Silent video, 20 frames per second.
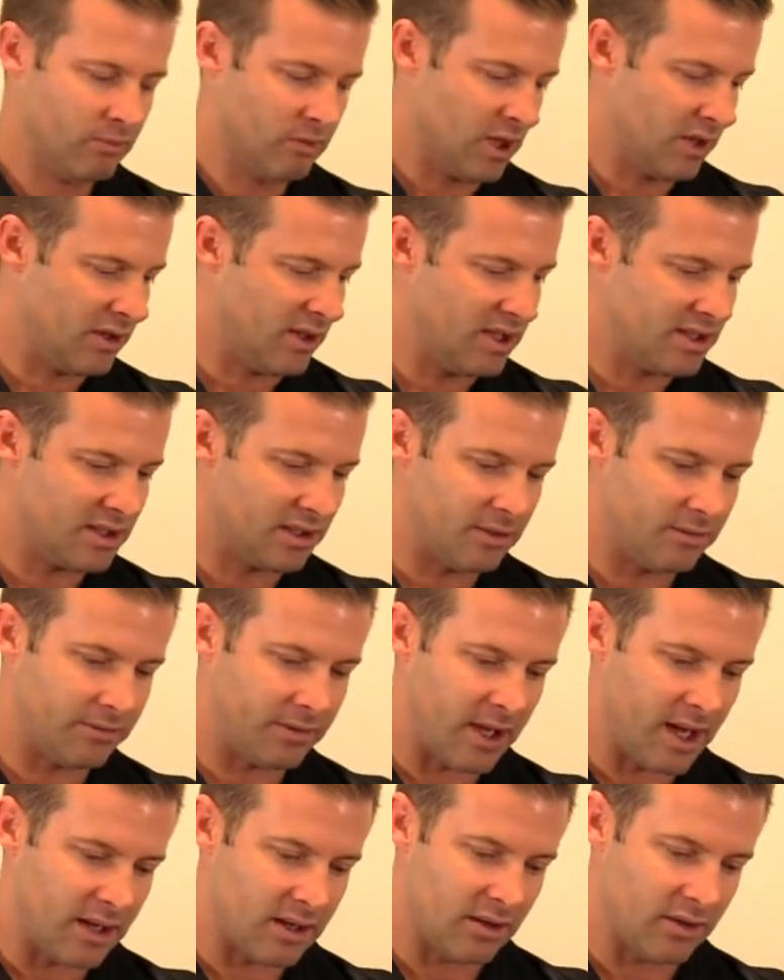These
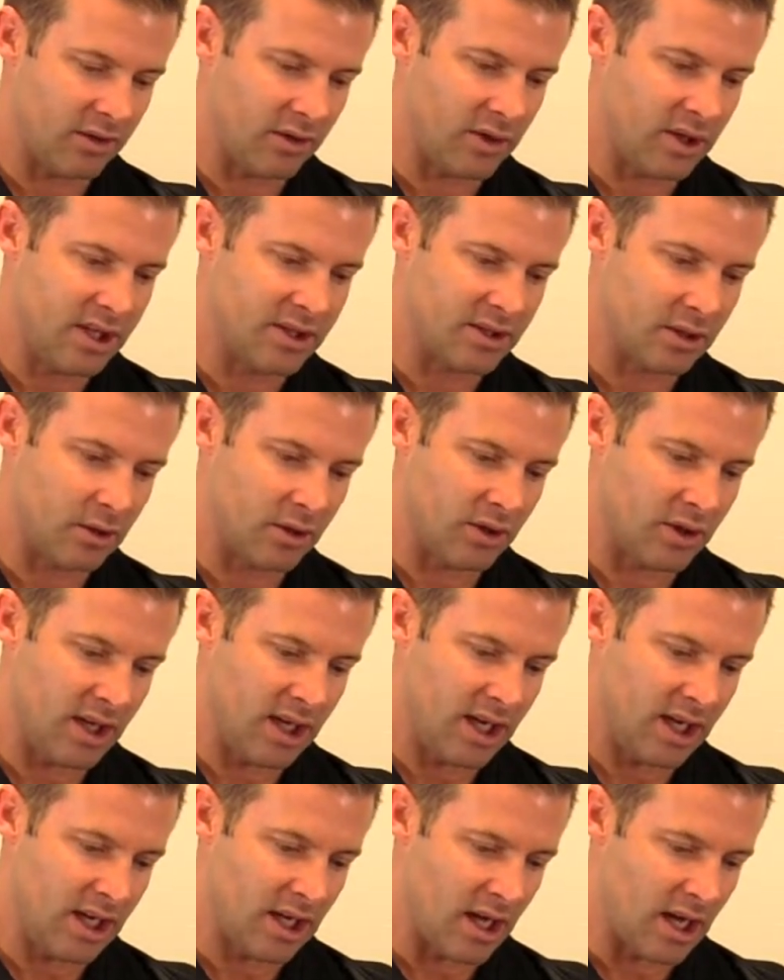are
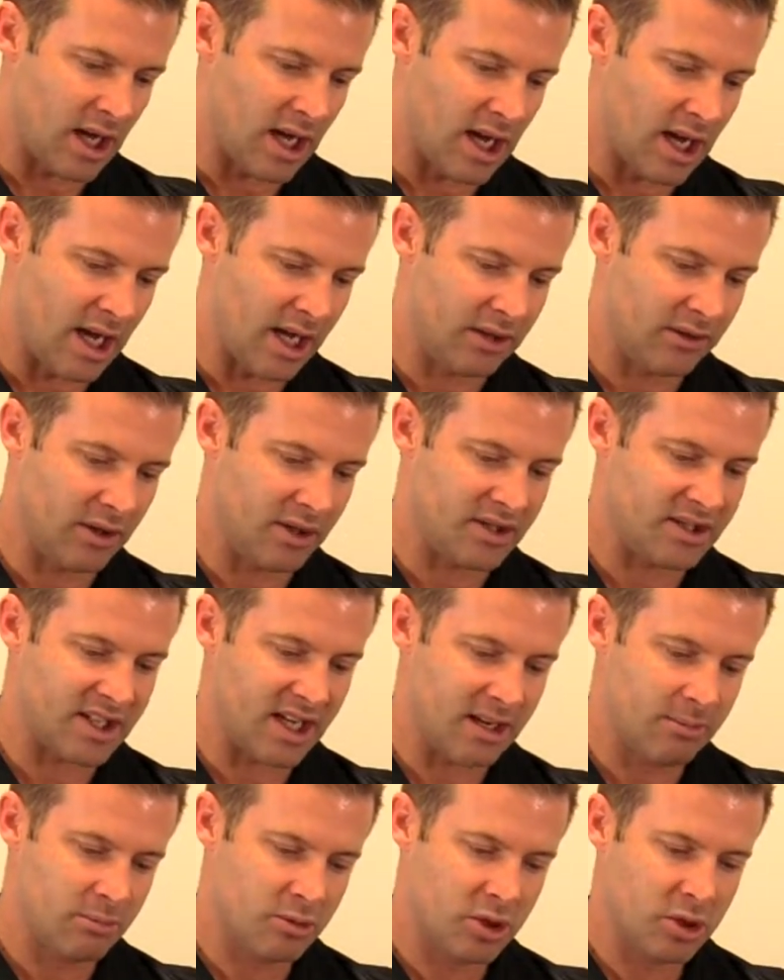the
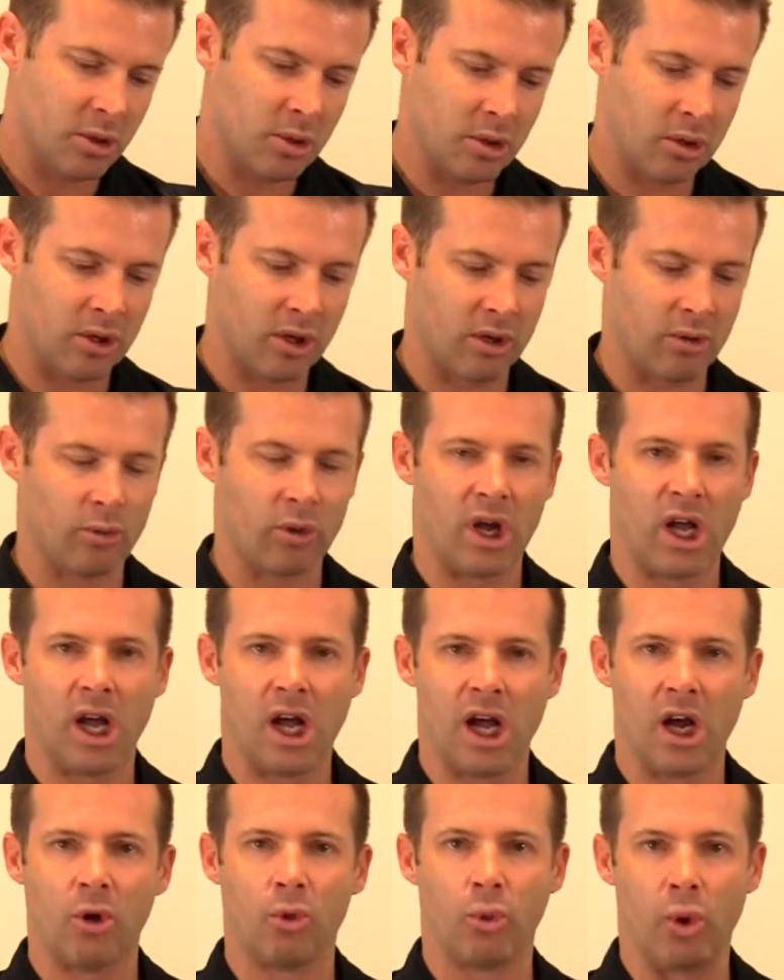same toque
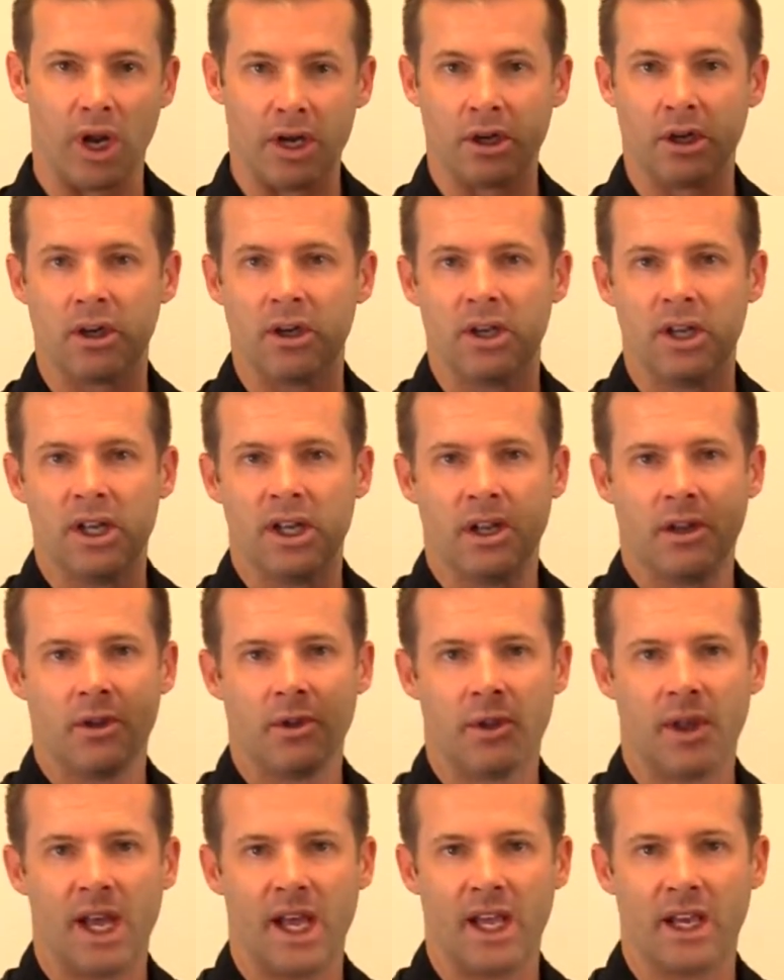runner
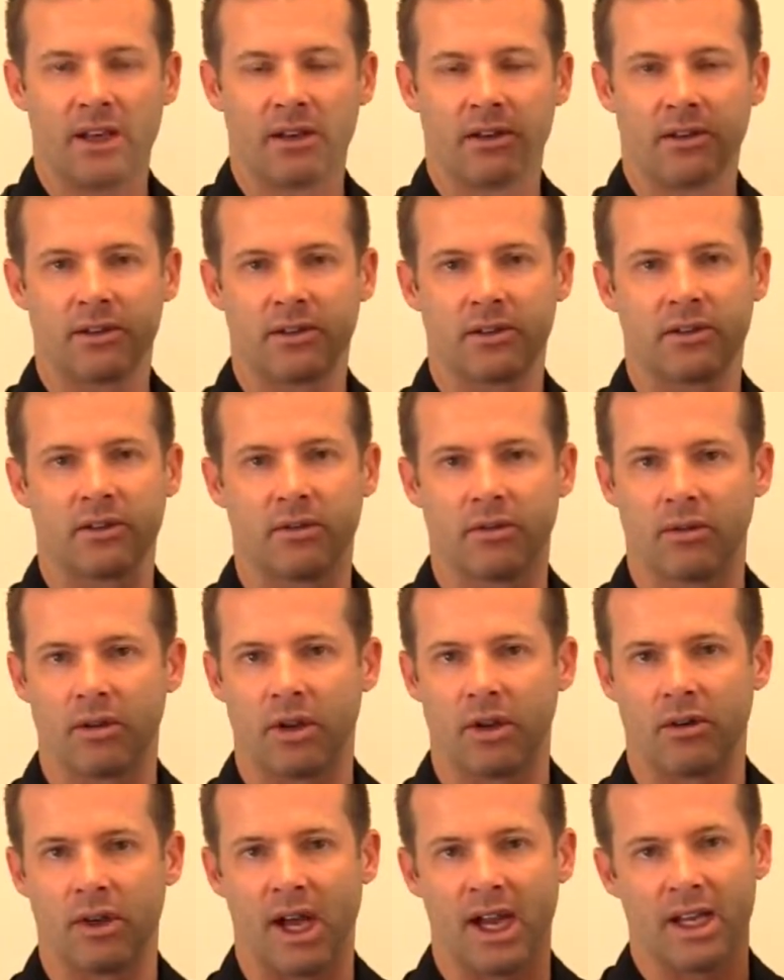that
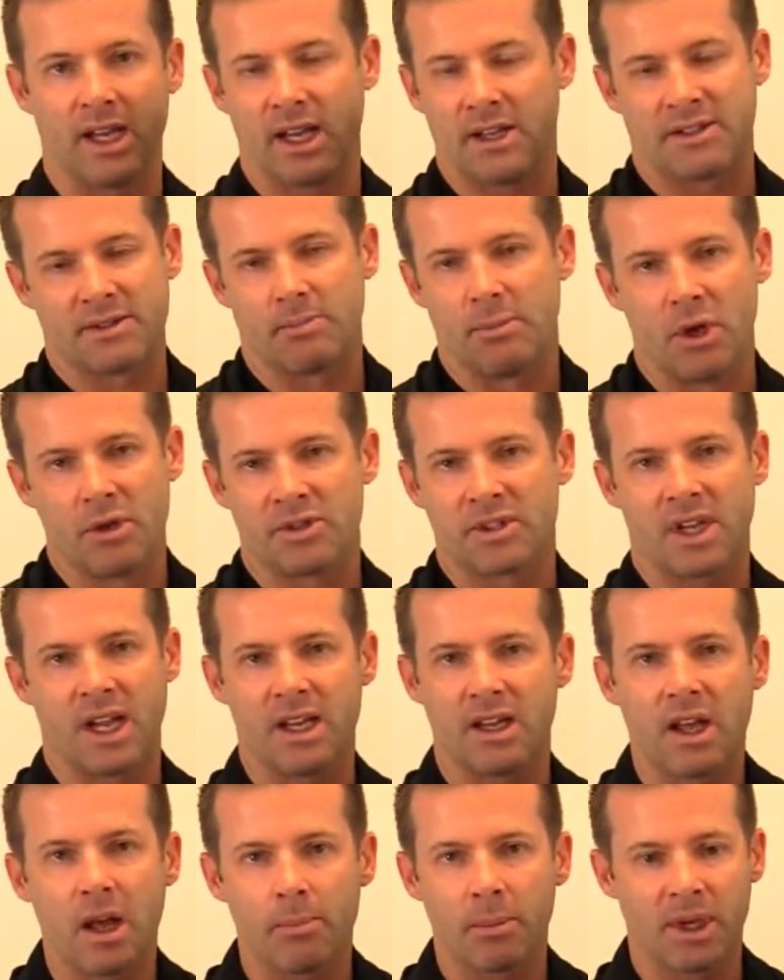I guess most skate
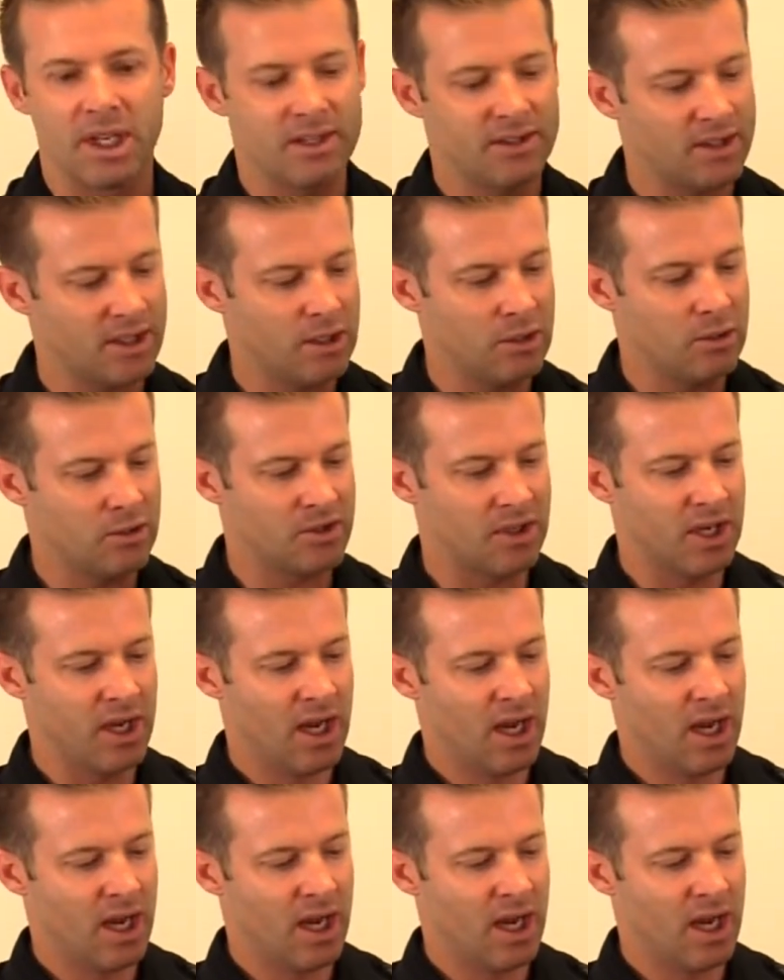companies use.